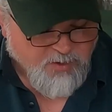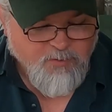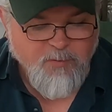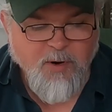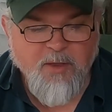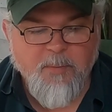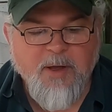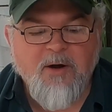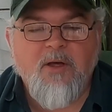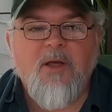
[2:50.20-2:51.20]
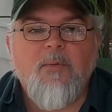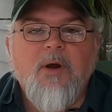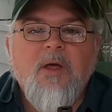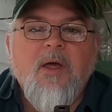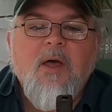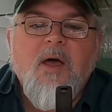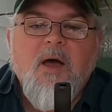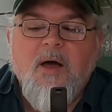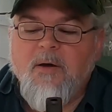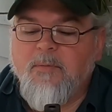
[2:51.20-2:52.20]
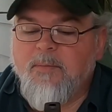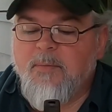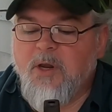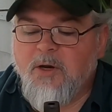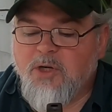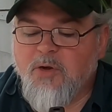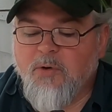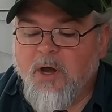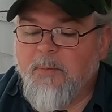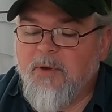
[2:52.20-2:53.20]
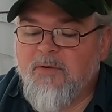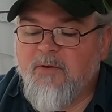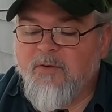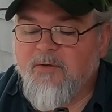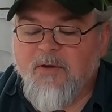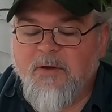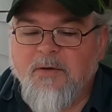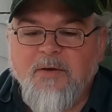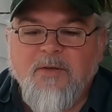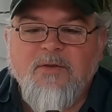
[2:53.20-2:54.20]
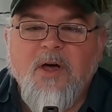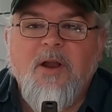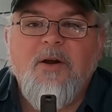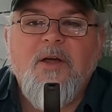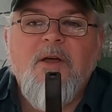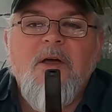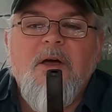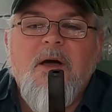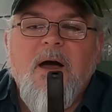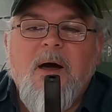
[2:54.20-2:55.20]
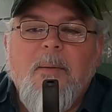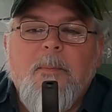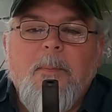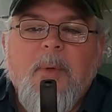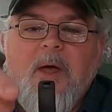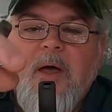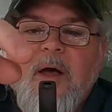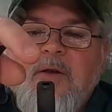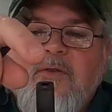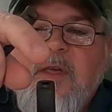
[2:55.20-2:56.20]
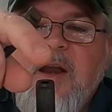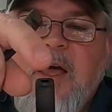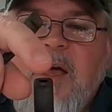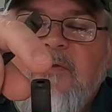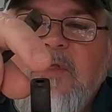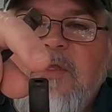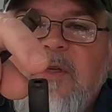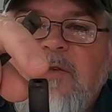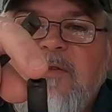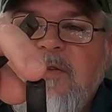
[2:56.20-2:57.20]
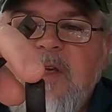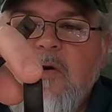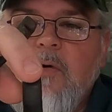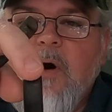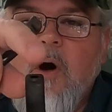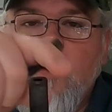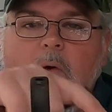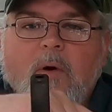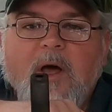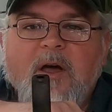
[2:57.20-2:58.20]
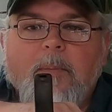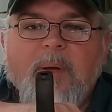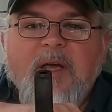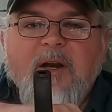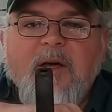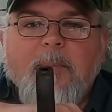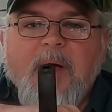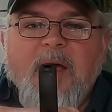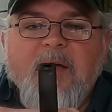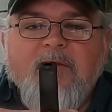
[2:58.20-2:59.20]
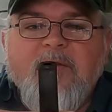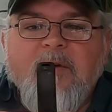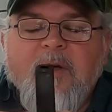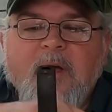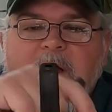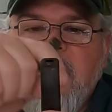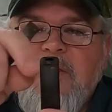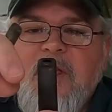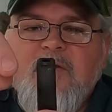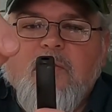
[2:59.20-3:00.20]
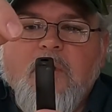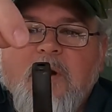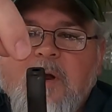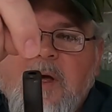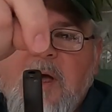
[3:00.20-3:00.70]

this one's probably the better looking one. Not chewed up, it's just discolored. Instead of having the single hole like a P-lip has, this one